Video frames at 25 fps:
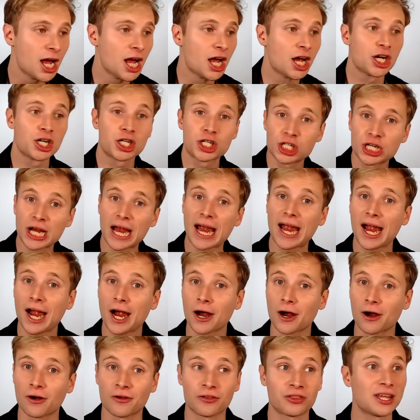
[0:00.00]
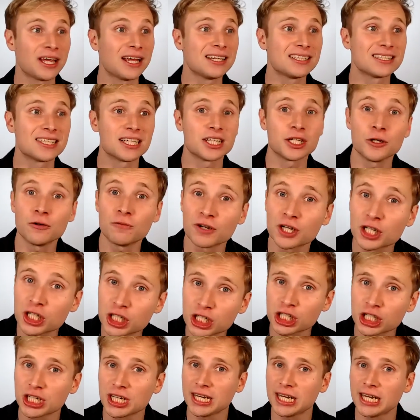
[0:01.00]
Share things that you've
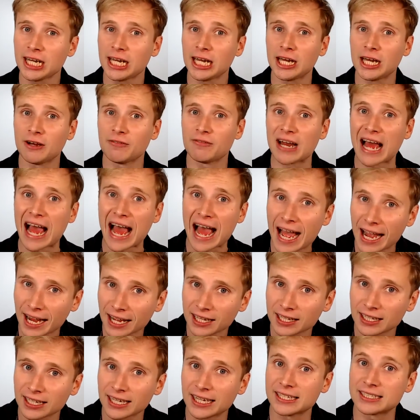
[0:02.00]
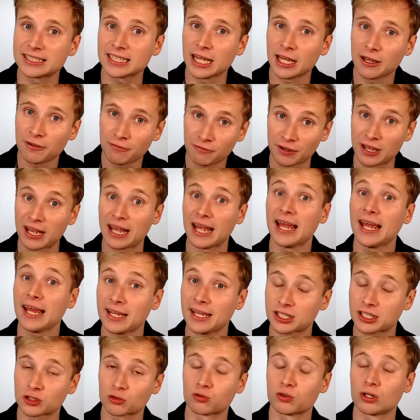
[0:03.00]
achieved, accolades, if it
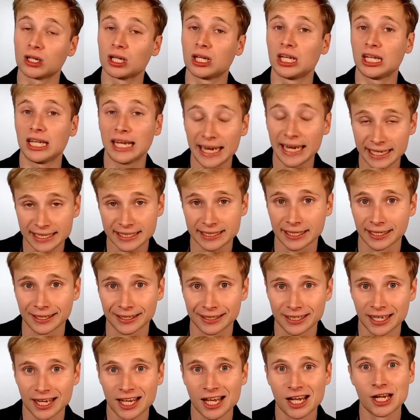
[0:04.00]
is related